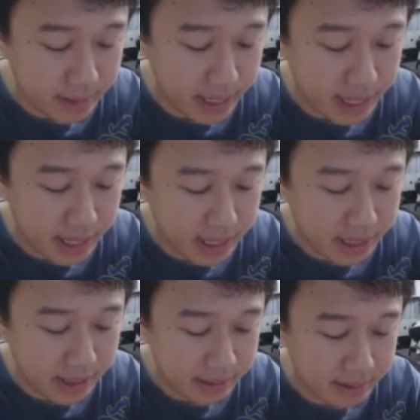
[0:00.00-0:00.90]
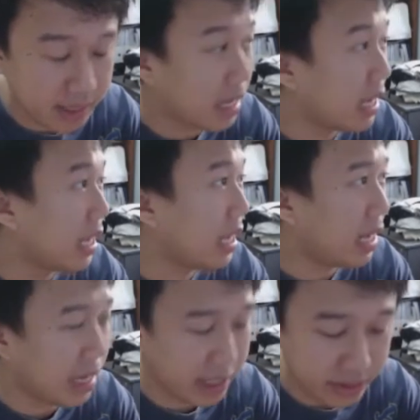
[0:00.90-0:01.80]
hand,
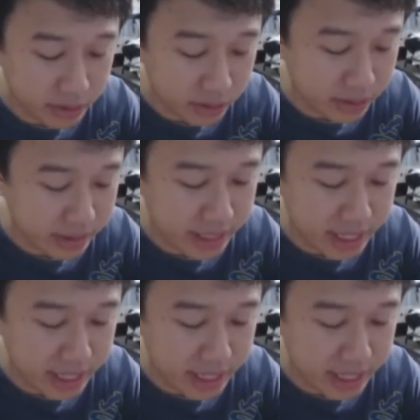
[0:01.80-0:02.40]
icon,